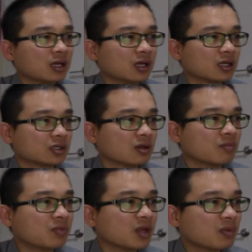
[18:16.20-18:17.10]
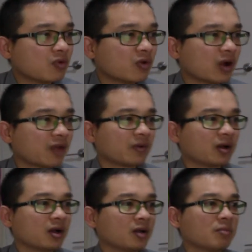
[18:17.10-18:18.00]
So in people who have
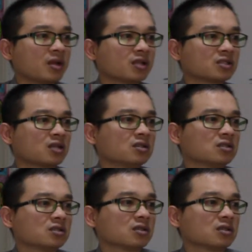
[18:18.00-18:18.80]
meningitis,